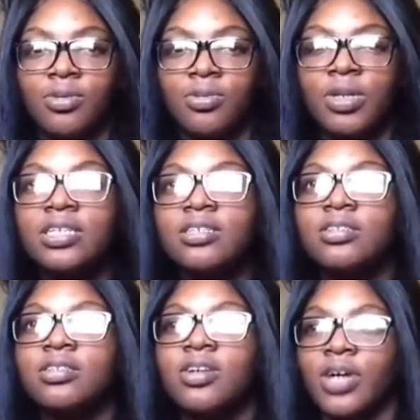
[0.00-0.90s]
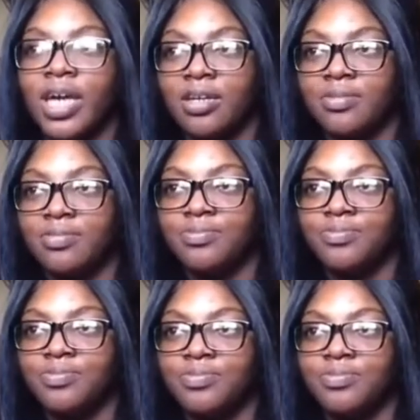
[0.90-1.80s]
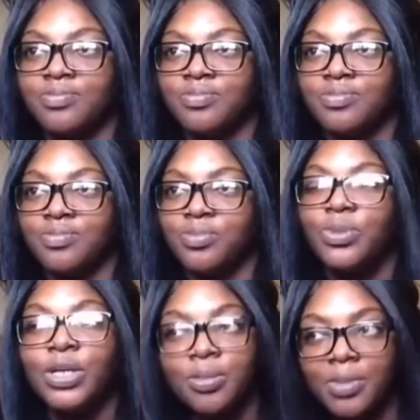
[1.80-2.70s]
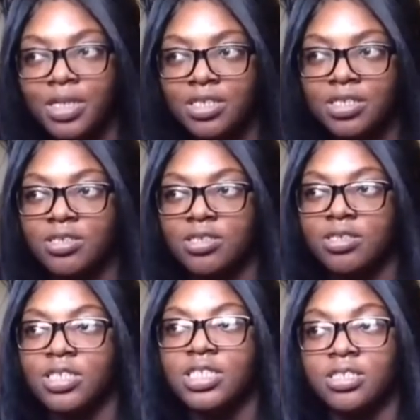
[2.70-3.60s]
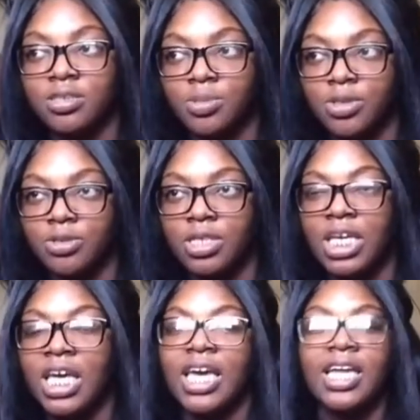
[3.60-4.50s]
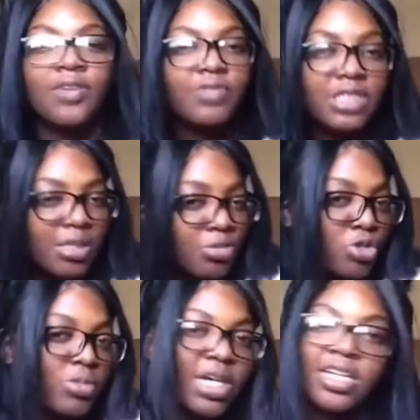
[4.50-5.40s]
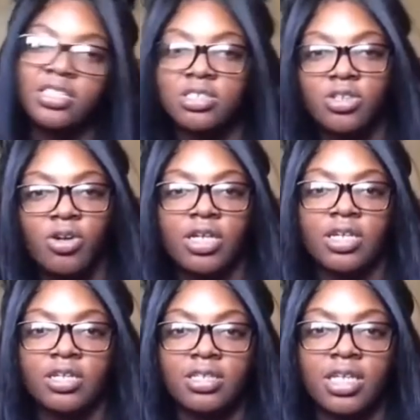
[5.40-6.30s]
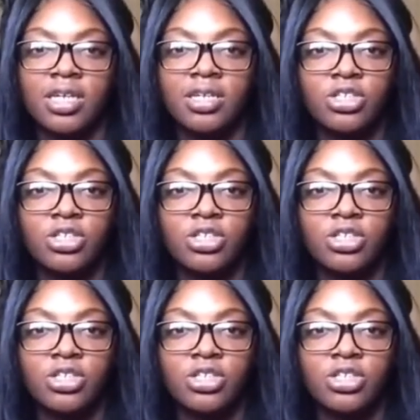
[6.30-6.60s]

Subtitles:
what? Okay. Pretty much he disappeared, and every time she would ask R.Kelly,